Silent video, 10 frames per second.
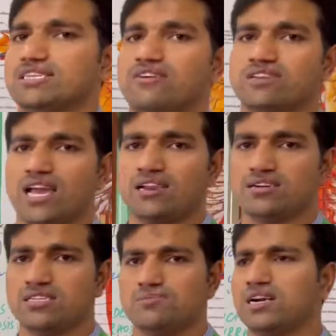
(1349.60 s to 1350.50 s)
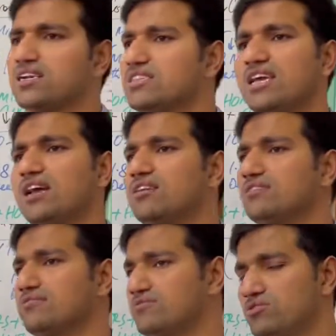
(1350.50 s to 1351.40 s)
7 calories, but they
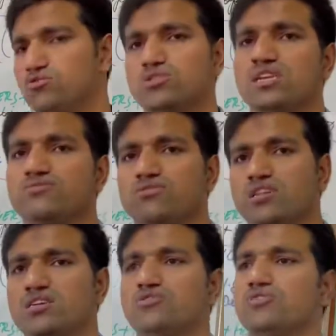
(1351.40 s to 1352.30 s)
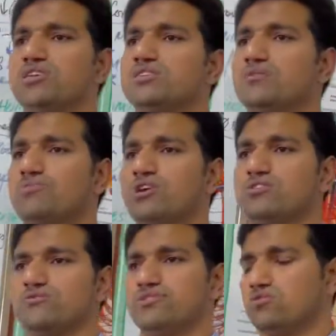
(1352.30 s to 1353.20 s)
are useless for the nutritional point
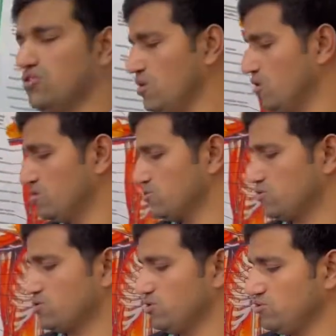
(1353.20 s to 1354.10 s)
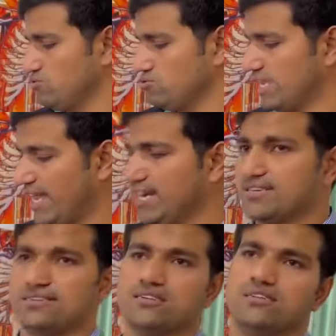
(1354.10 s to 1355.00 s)
of view. So due to
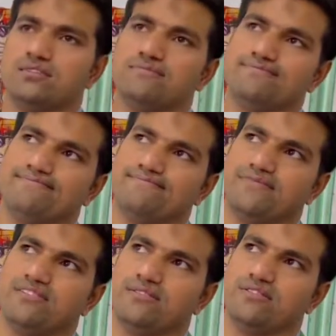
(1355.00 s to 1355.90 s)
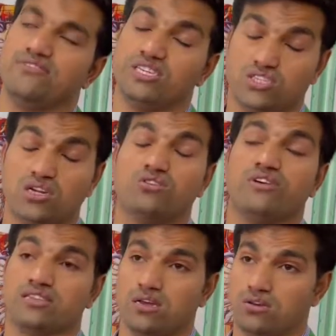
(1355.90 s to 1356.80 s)
that feature of
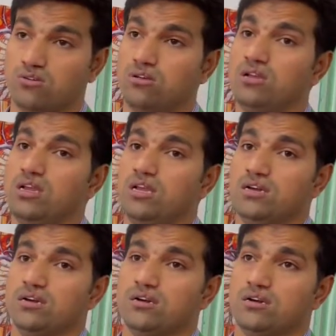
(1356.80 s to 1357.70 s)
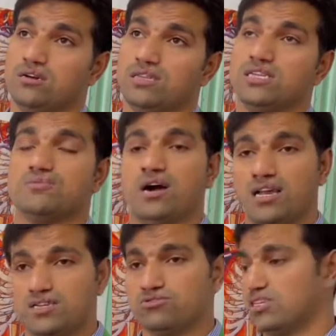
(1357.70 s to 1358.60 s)
ethanol, there is
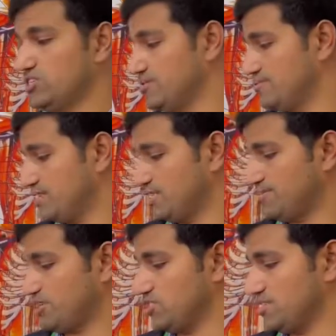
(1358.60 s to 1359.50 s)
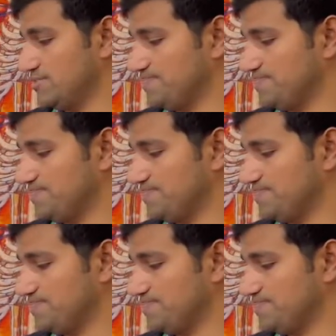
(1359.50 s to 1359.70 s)
malnutrition in the patient.